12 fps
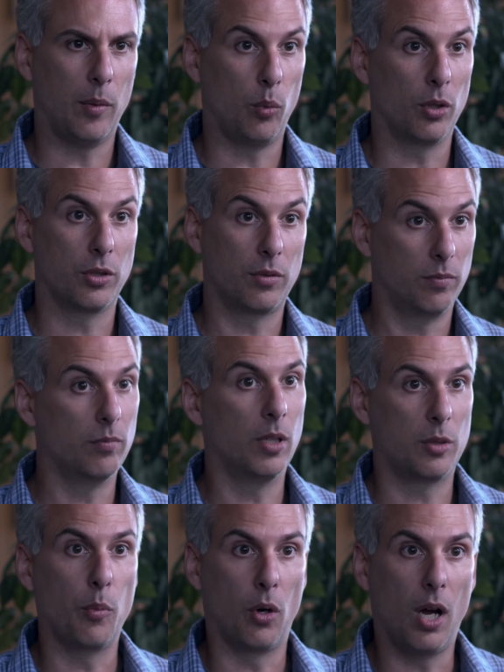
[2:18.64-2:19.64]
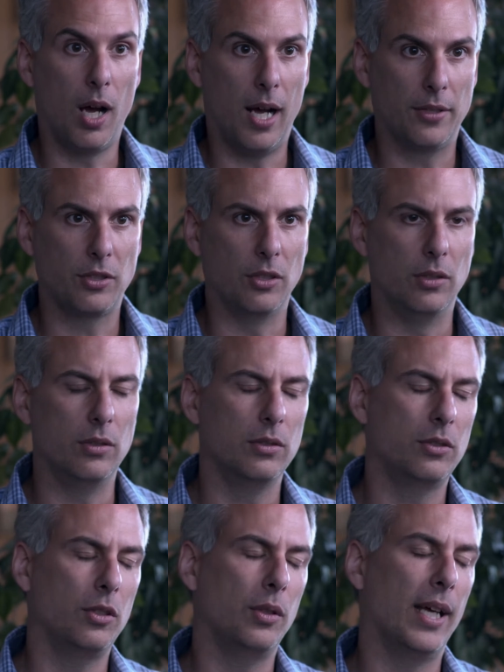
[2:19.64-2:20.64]
worst much more hostile
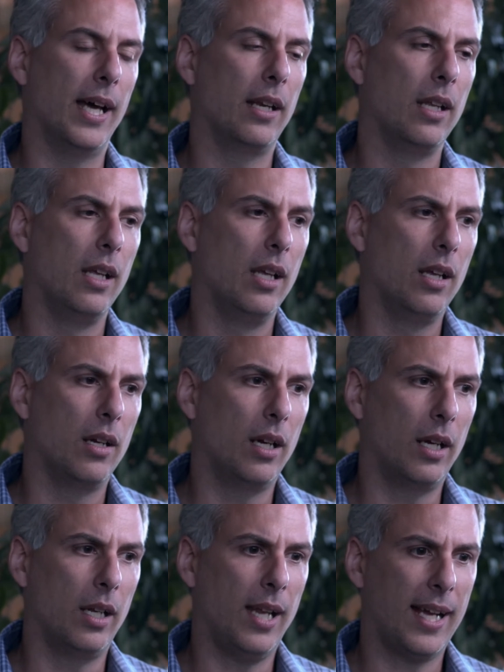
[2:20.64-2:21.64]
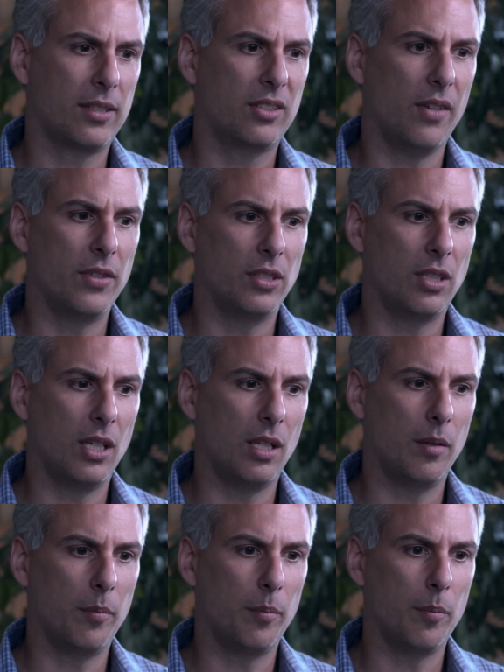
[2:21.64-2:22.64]
to that. In Acts
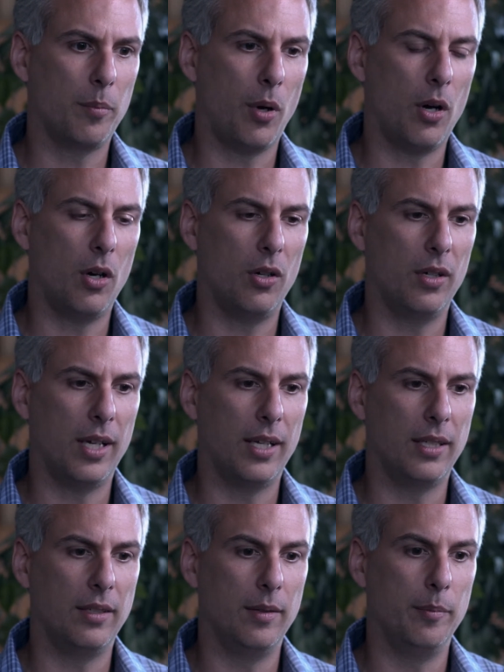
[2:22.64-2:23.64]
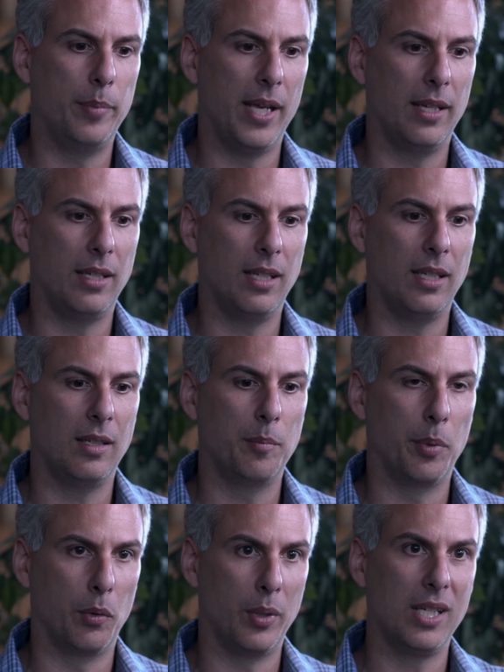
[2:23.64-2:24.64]
17, Paul had been in
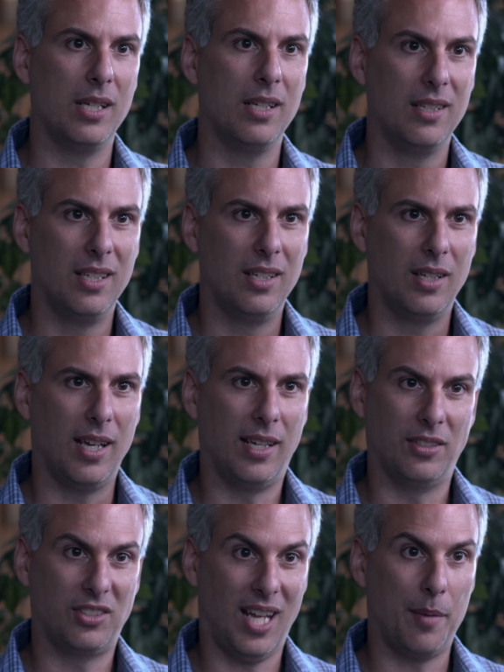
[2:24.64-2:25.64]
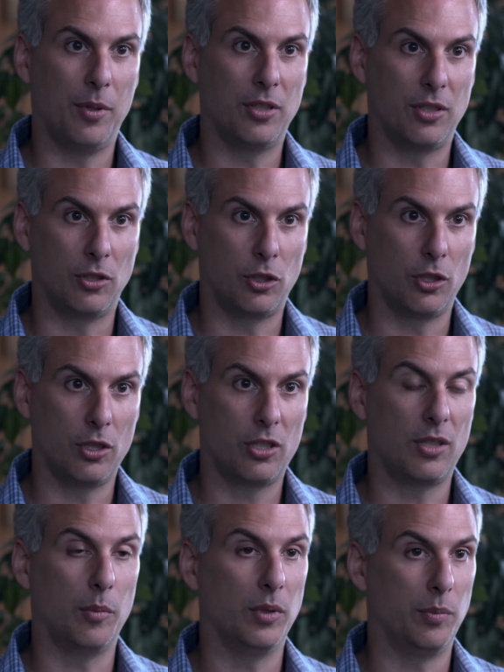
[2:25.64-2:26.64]
Berea and established a church
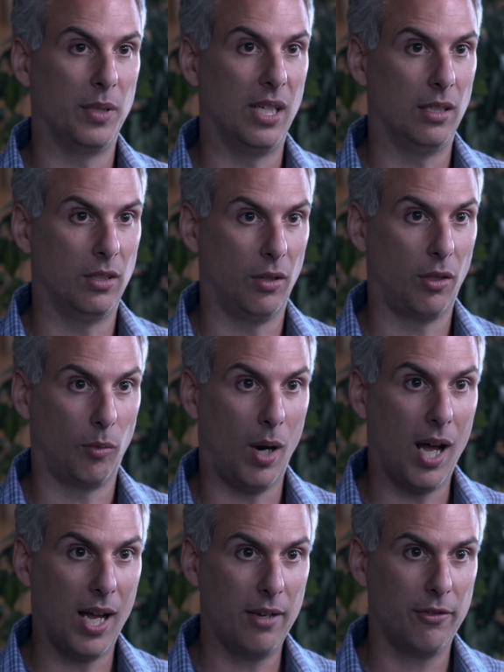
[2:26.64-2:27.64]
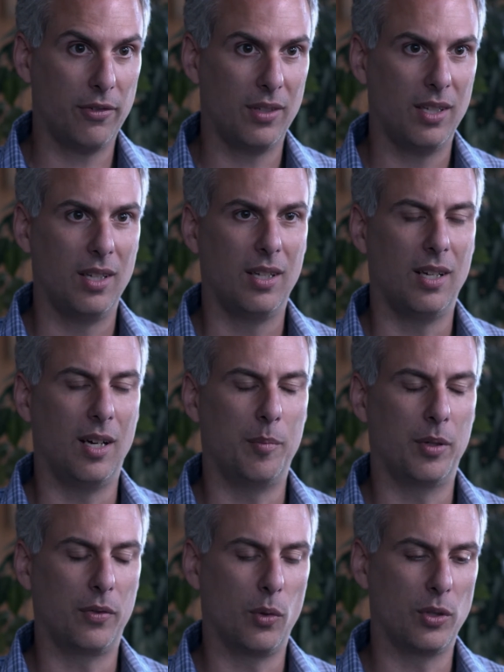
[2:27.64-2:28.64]
that was beginning to thrive. But
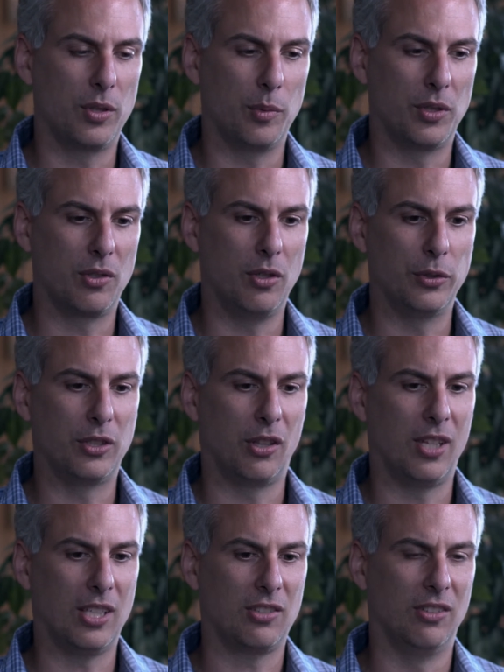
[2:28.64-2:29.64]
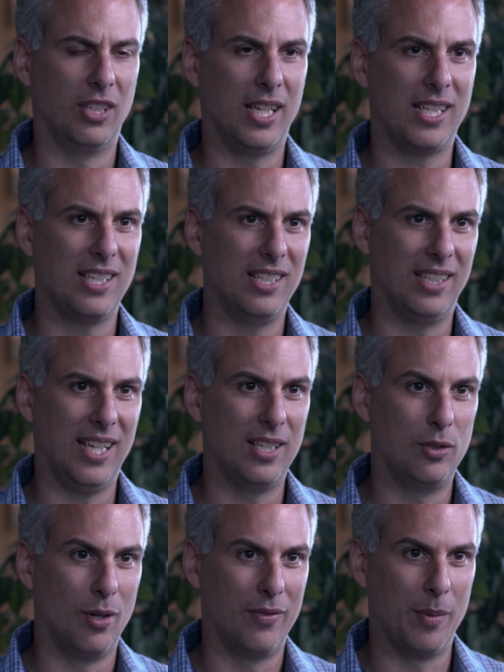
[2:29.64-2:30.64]
of course, it was close to Thessalonica, and they had
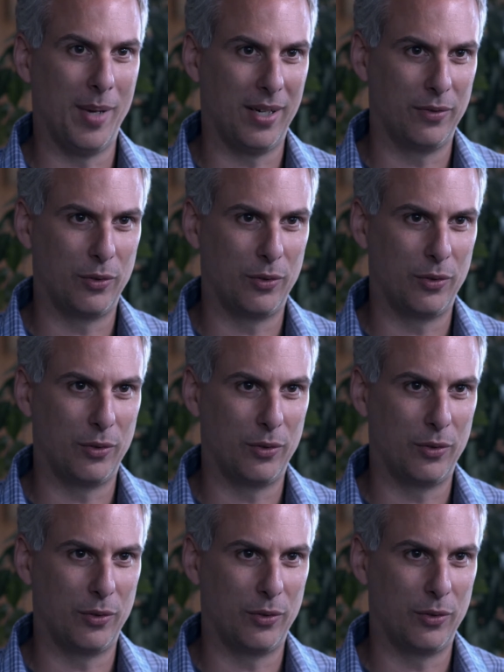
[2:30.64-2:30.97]
driven him out of